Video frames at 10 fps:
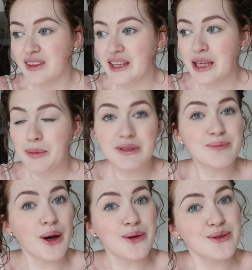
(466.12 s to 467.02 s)
keep you
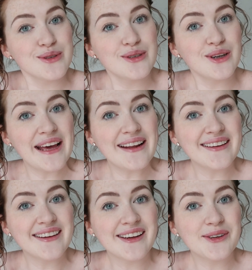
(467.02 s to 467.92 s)
posted on it
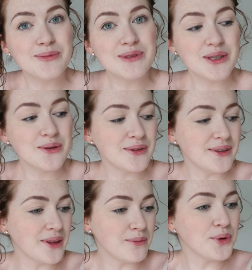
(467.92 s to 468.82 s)
and I get up to
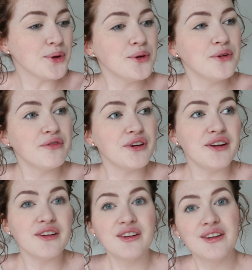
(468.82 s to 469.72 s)
and the move,
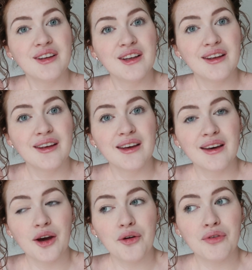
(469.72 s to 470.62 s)
and
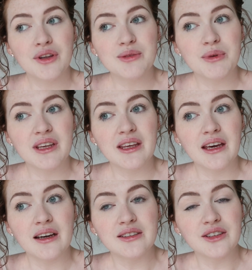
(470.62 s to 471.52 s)
hopefully some of the
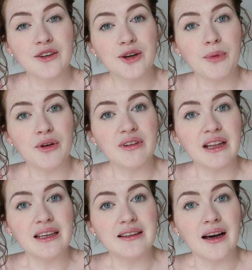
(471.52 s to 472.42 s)
girls are gonna come over
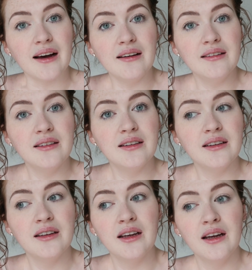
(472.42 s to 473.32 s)
later
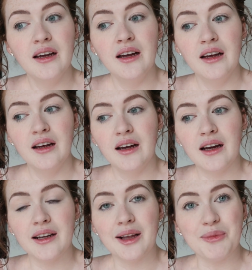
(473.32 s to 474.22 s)

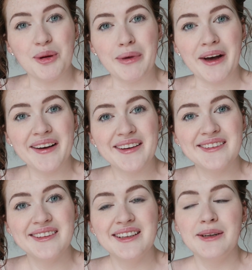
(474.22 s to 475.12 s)
and help me unpack,
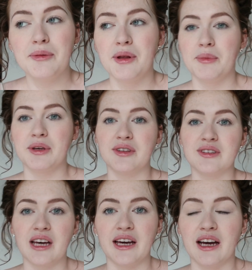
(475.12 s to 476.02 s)

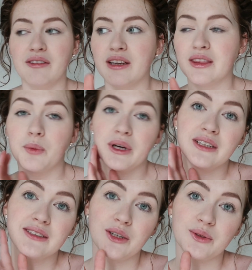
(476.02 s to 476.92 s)
because I have like the
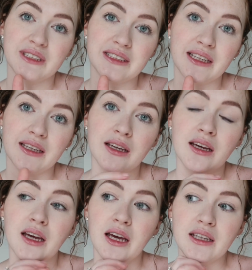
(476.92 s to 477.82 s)
worst OCD
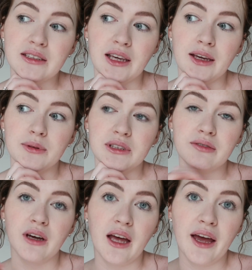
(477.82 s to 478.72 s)
in terms of
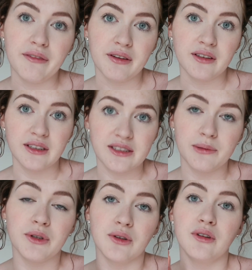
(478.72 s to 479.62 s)
everything needs to
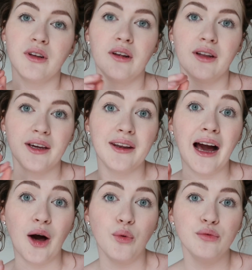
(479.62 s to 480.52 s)
be done like
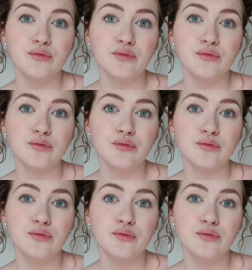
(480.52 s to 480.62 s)
now.